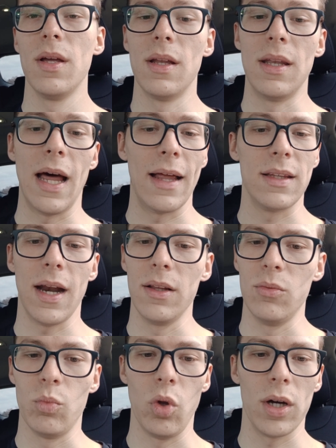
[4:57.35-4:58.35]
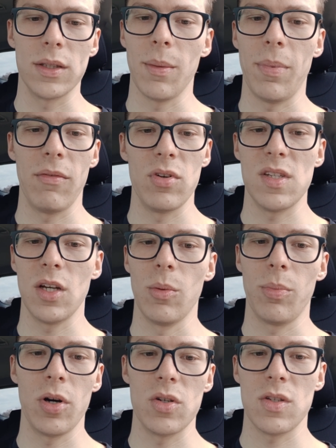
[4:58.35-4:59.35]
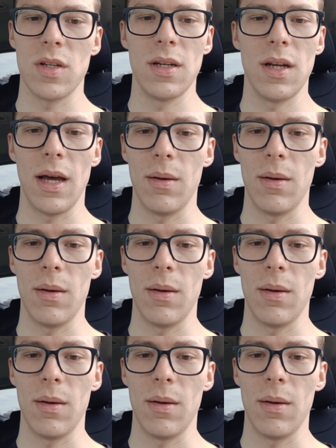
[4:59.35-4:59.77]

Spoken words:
not that I looked up every single person,